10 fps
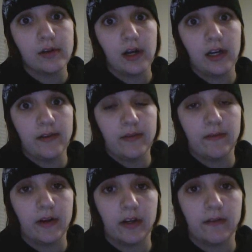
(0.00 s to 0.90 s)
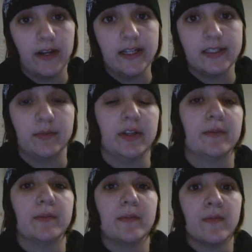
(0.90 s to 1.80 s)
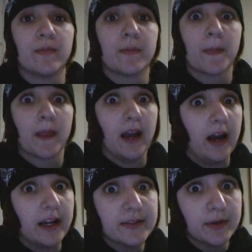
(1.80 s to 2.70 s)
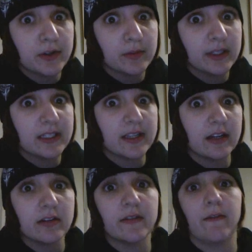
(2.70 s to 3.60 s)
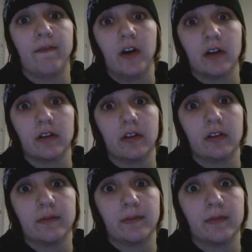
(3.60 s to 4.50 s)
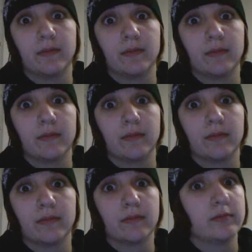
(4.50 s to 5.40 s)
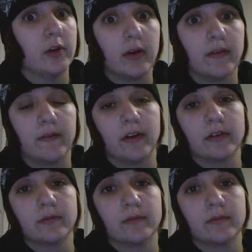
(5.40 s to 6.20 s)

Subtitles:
not even fucking fazing me. I smoke because I don't give a fuck. Don't give a fuck.